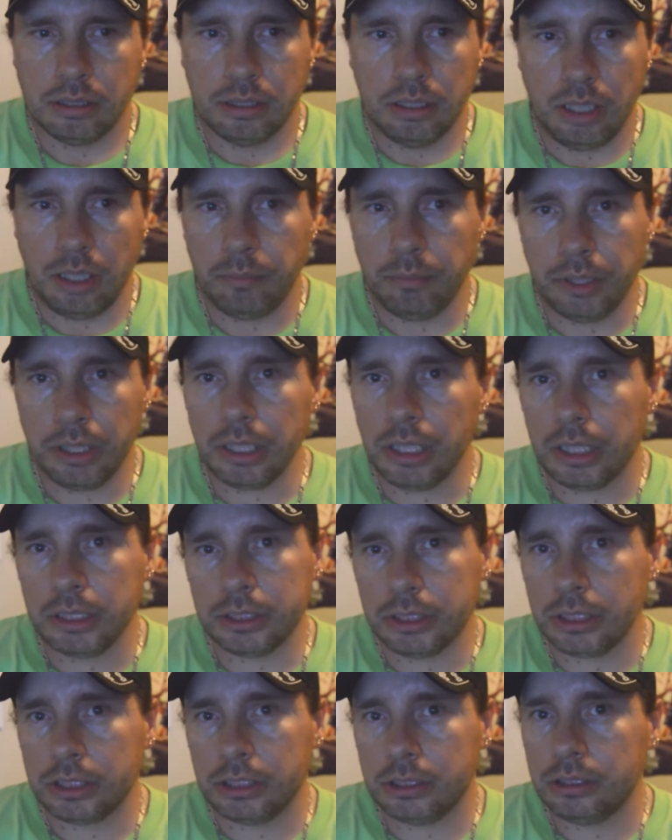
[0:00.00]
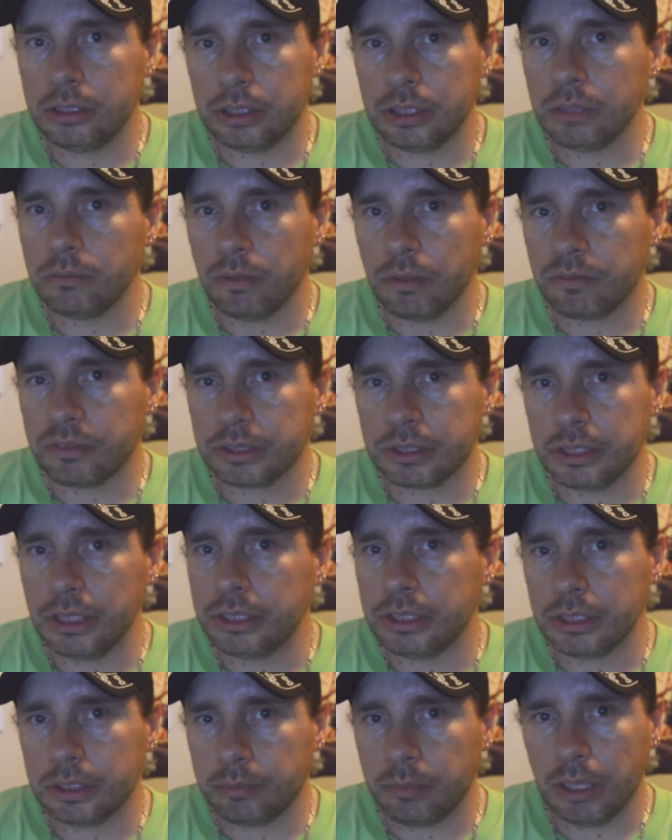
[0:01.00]
And me, I should have went for
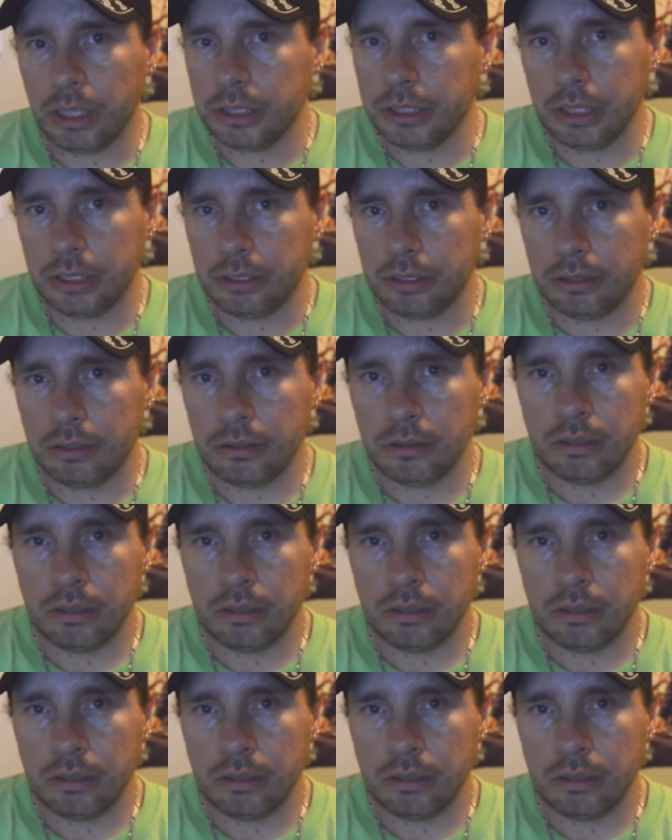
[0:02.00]
stitches, but I didn't.